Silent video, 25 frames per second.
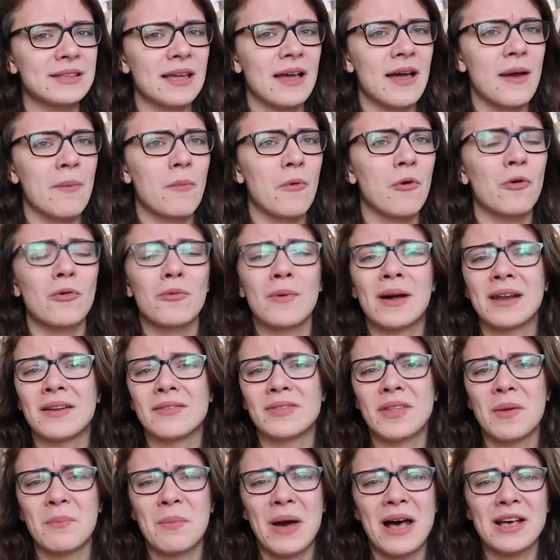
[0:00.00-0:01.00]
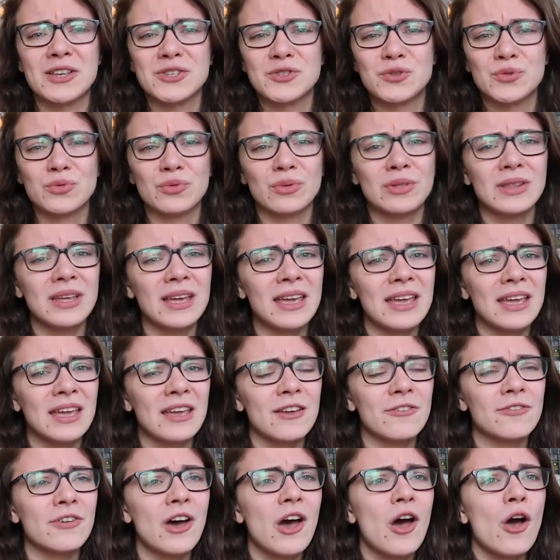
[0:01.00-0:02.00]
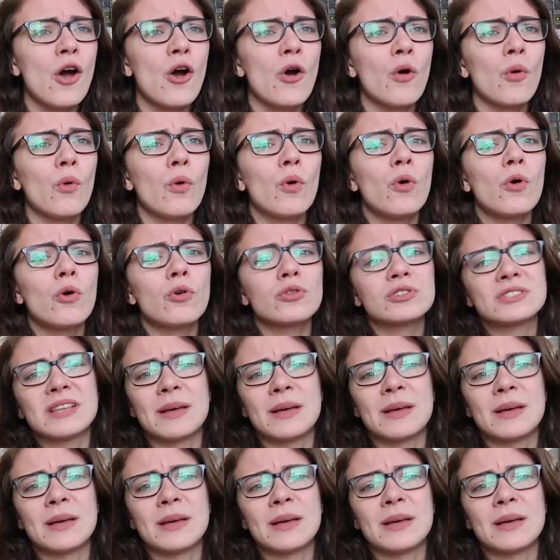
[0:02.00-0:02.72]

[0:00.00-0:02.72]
them, or one of them has to leave, or